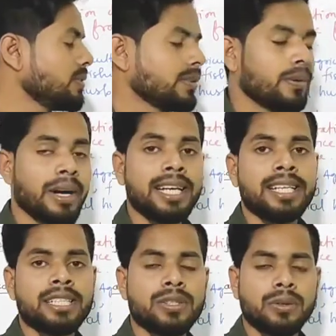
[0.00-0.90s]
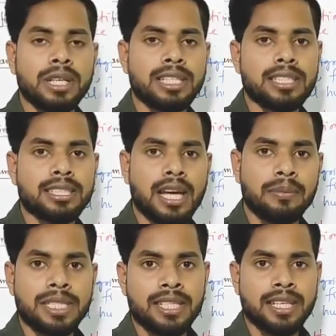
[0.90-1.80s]
why it is known as the
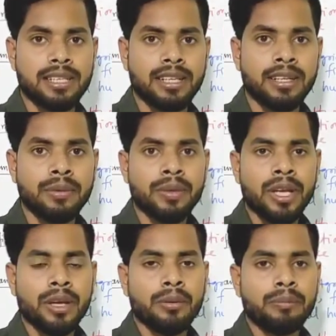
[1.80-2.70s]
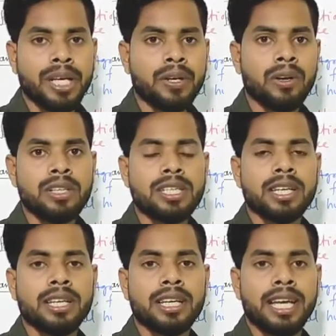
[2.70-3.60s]
service sector?
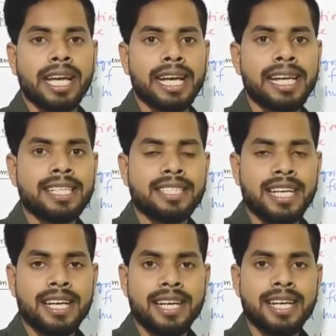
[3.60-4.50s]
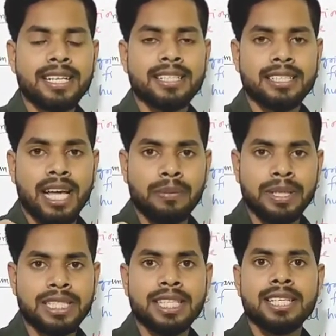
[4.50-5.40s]
Because it generate
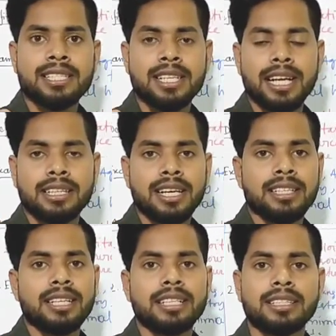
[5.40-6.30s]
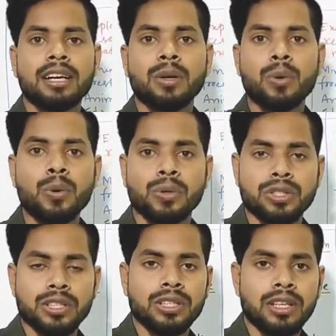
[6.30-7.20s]
services rather than the
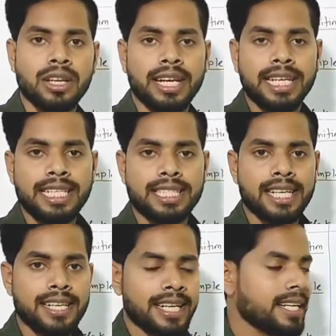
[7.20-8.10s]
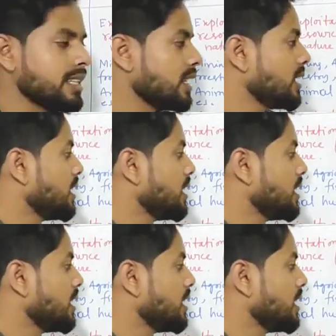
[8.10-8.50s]
goods. It generate